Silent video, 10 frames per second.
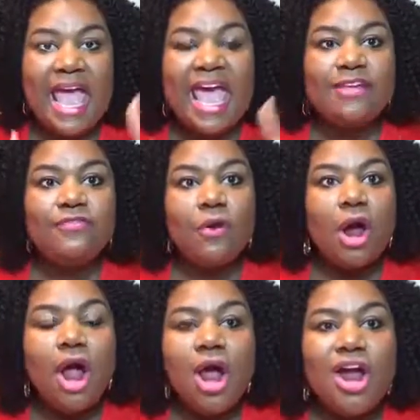And for
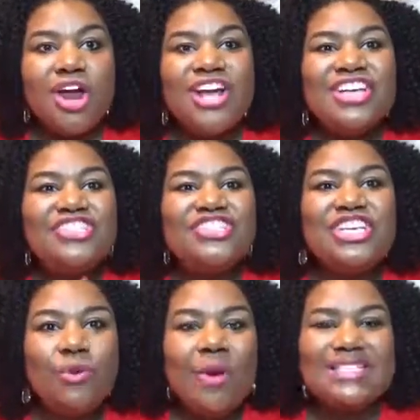her,
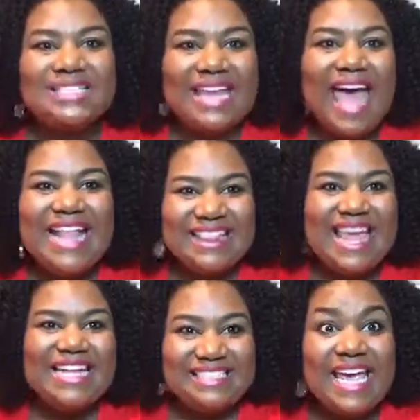she wasn't at
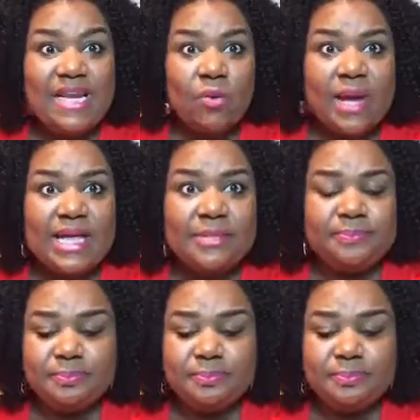that date weight.